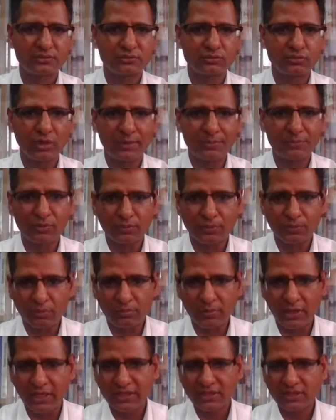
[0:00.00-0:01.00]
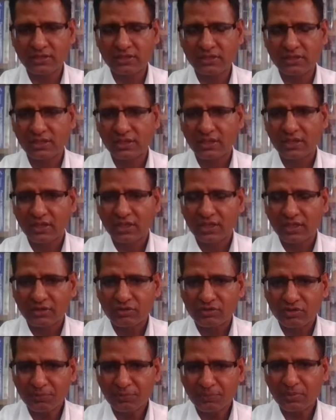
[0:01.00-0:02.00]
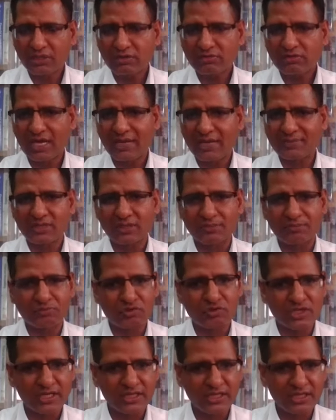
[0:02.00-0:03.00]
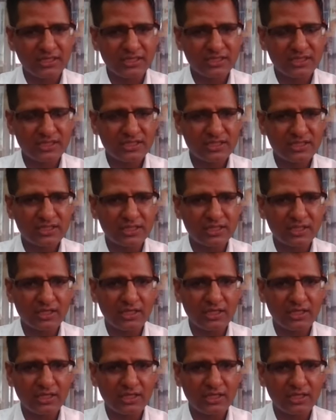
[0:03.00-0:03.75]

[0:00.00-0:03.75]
We have to provide different types of trainings